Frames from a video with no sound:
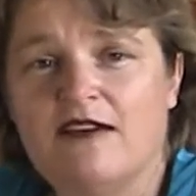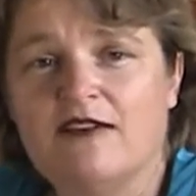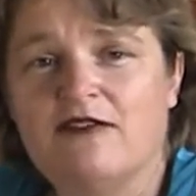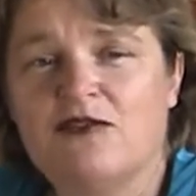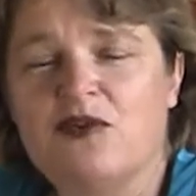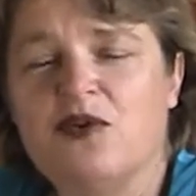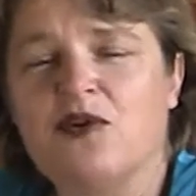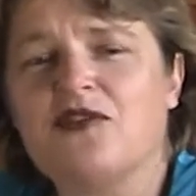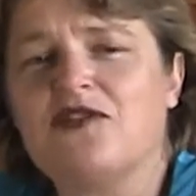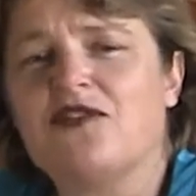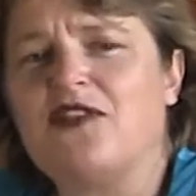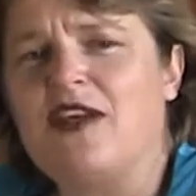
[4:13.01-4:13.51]
Of
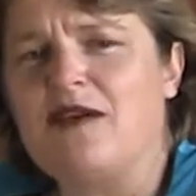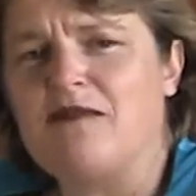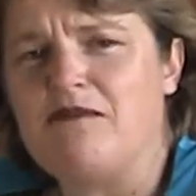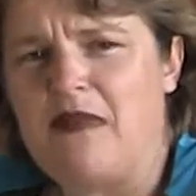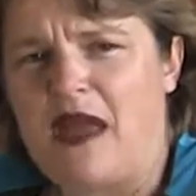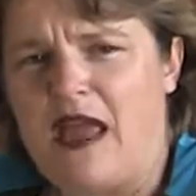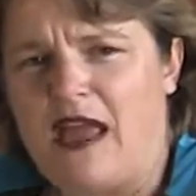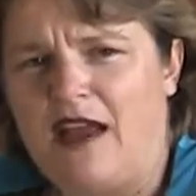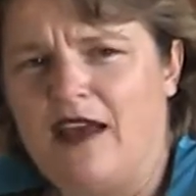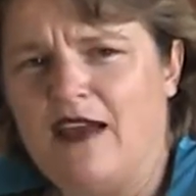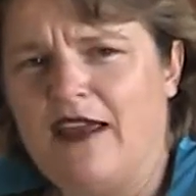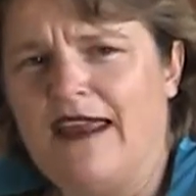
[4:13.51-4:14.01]
course, they
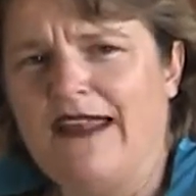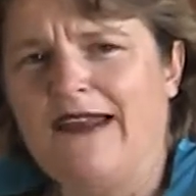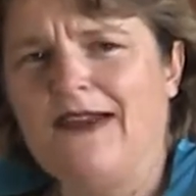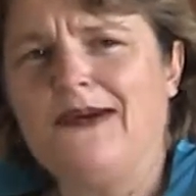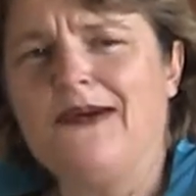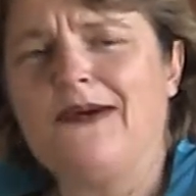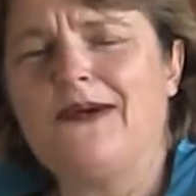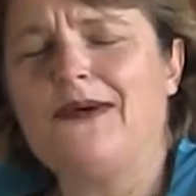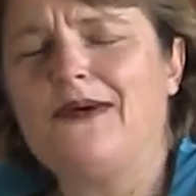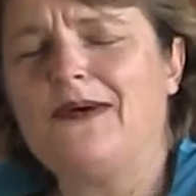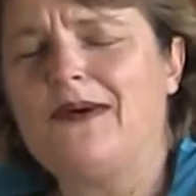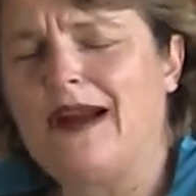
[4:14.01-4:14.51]
make
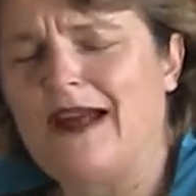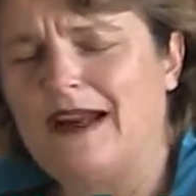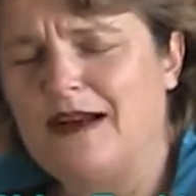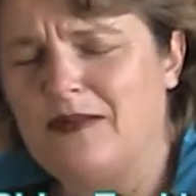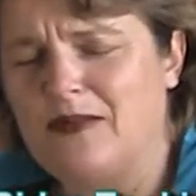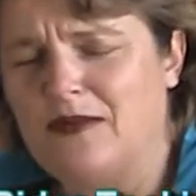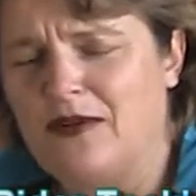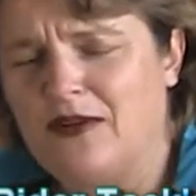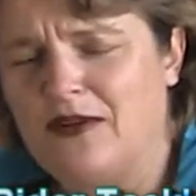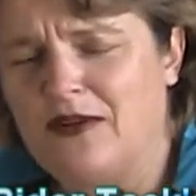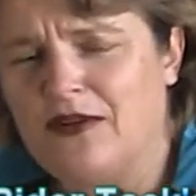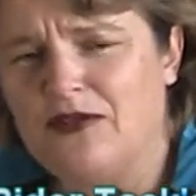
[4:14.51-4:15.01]

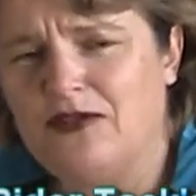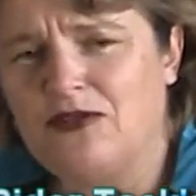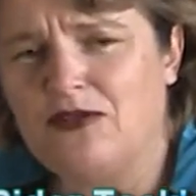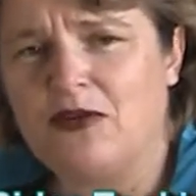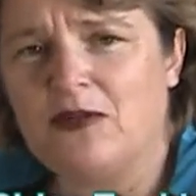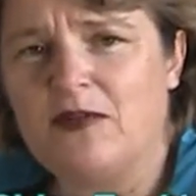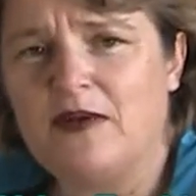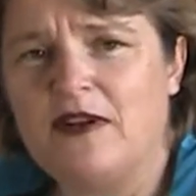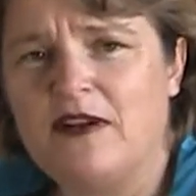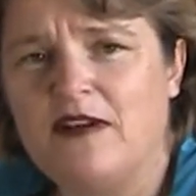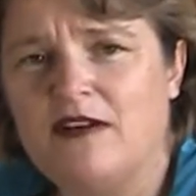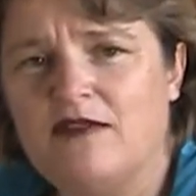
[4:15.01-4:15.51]
incredible
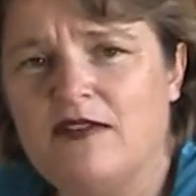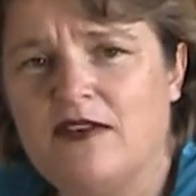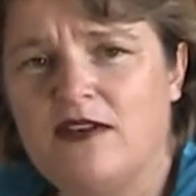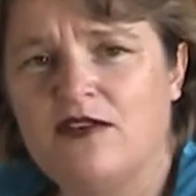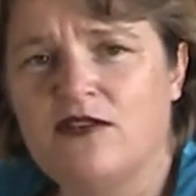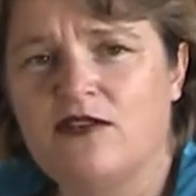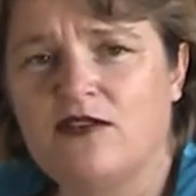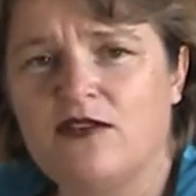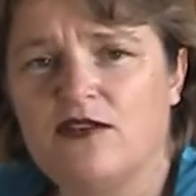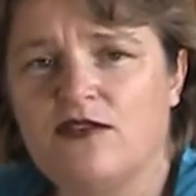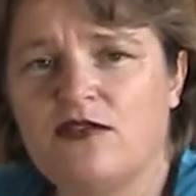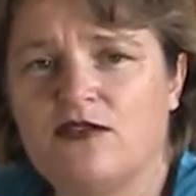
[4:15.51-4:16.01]
assortment of
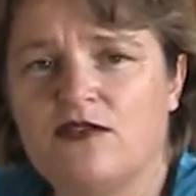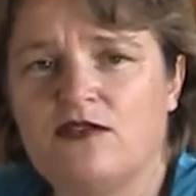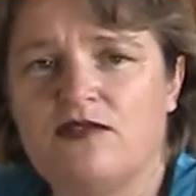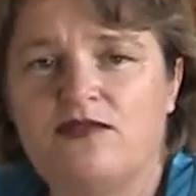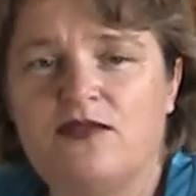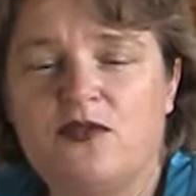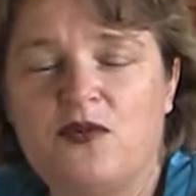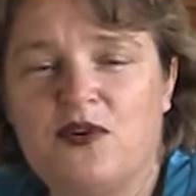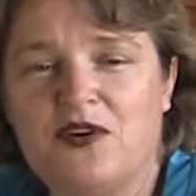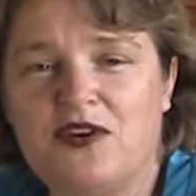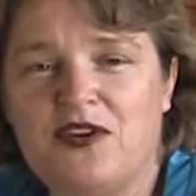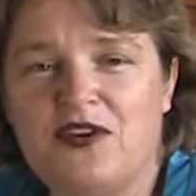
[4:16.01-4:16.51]
inserts
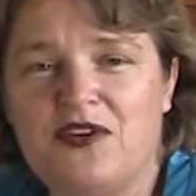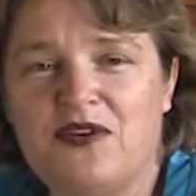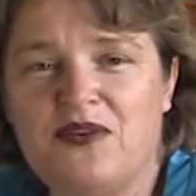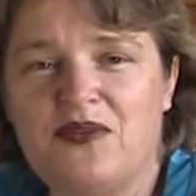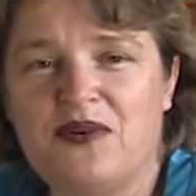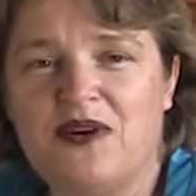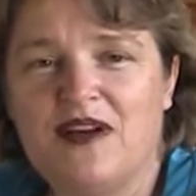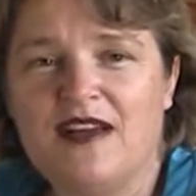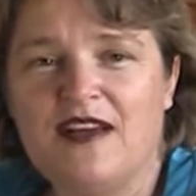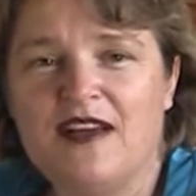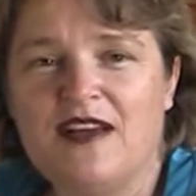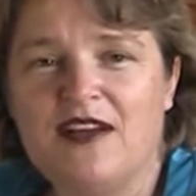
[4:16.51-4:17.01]
for you
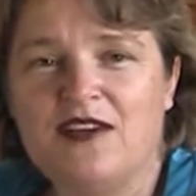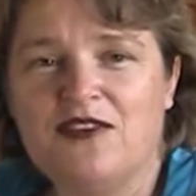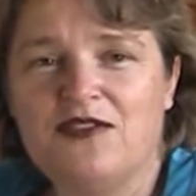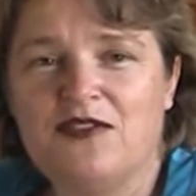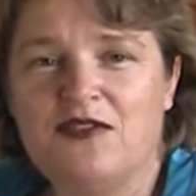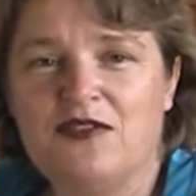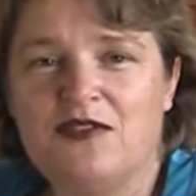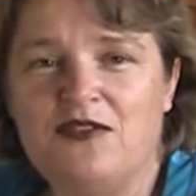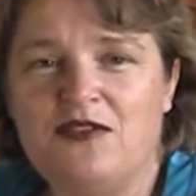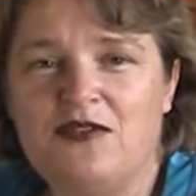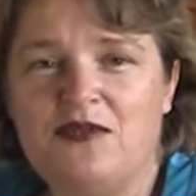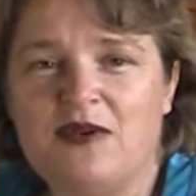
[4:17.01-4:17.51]

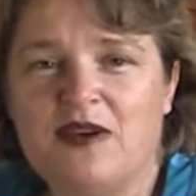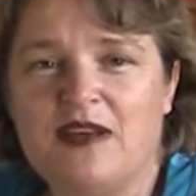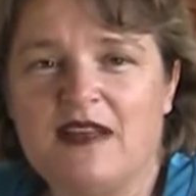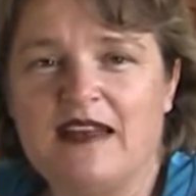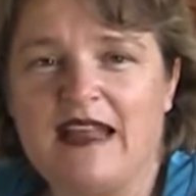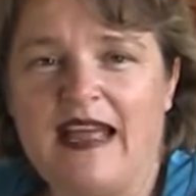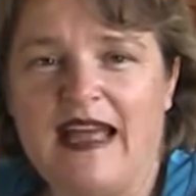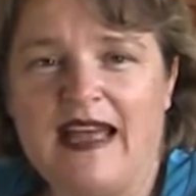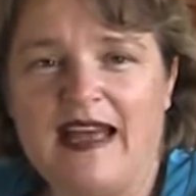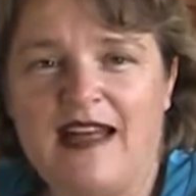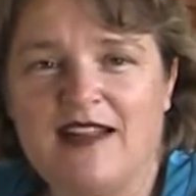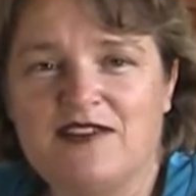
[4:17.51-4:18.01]
so that you can
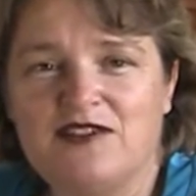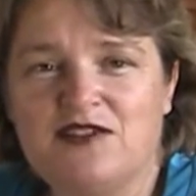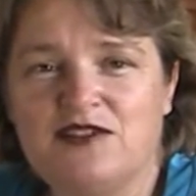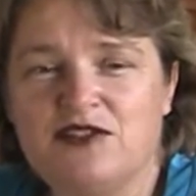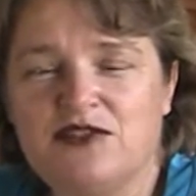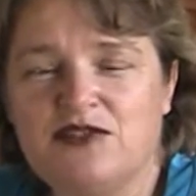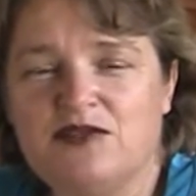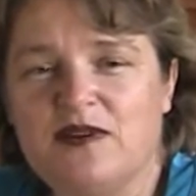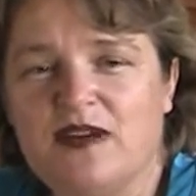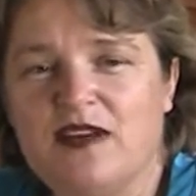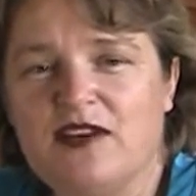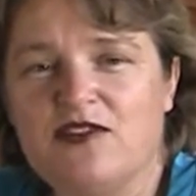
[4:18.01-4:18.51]
add
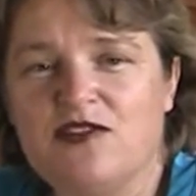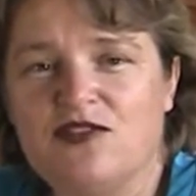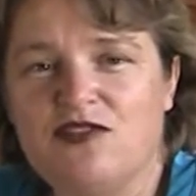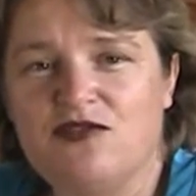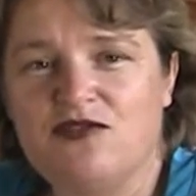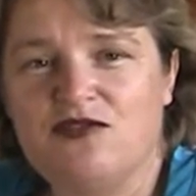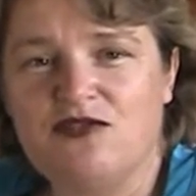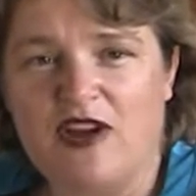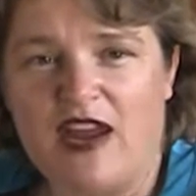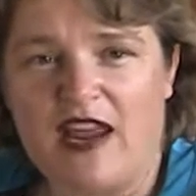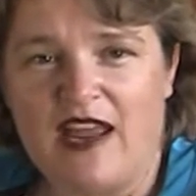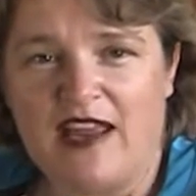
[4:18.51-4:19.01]
to,
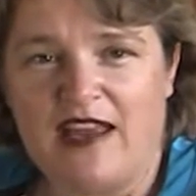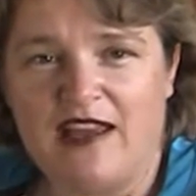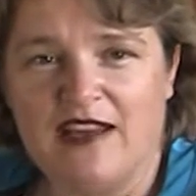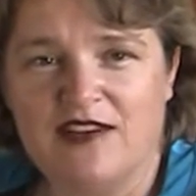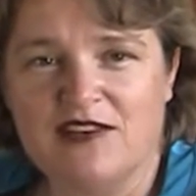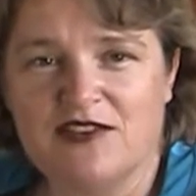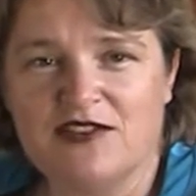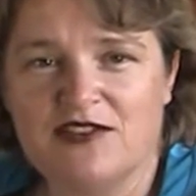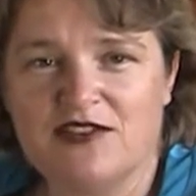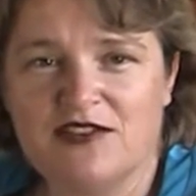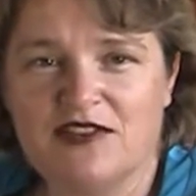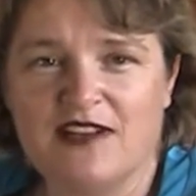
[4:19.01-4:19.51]

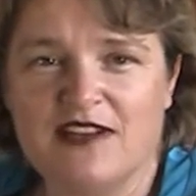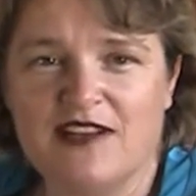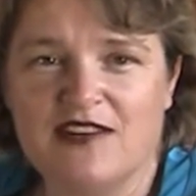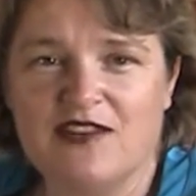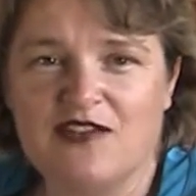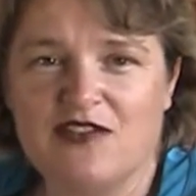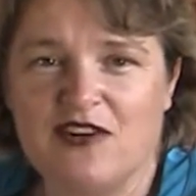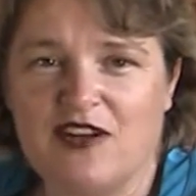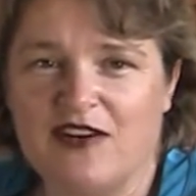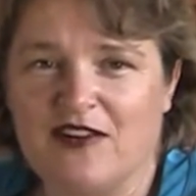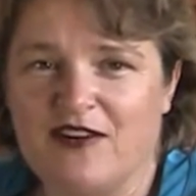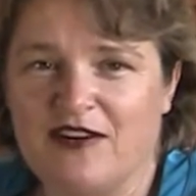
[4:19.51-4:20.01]
exchange,
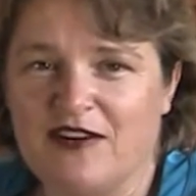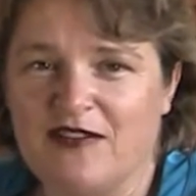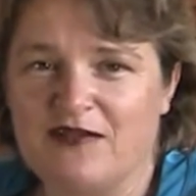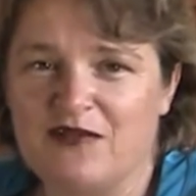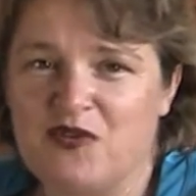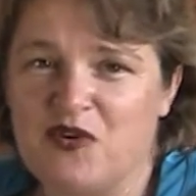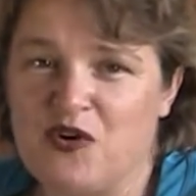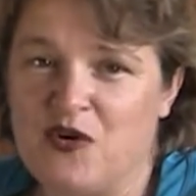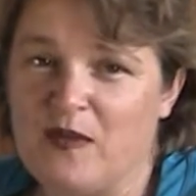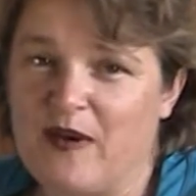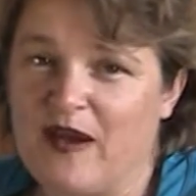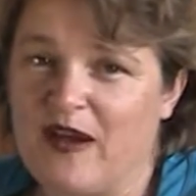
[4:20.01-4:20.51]
etc.,
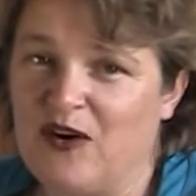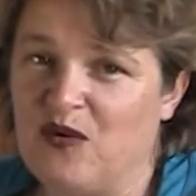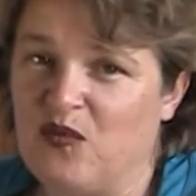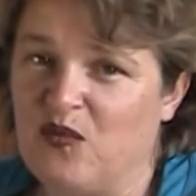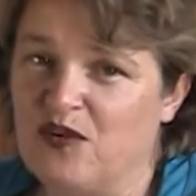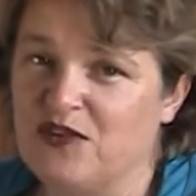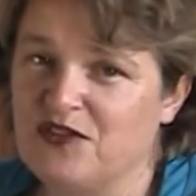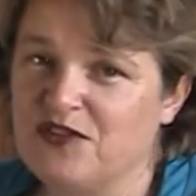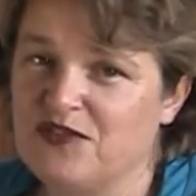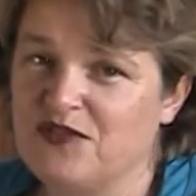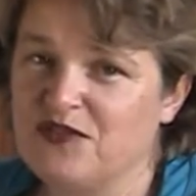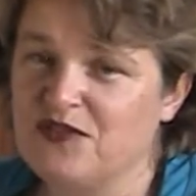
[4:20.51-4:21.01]
no matter
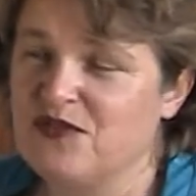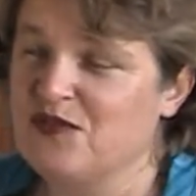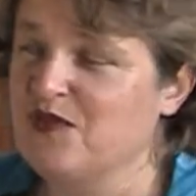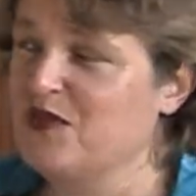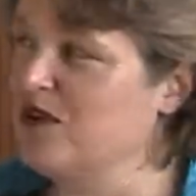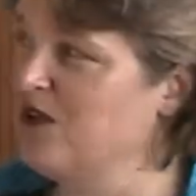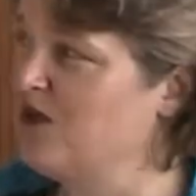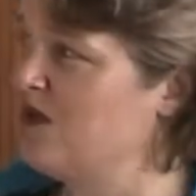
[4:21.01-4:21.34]
what you're doing with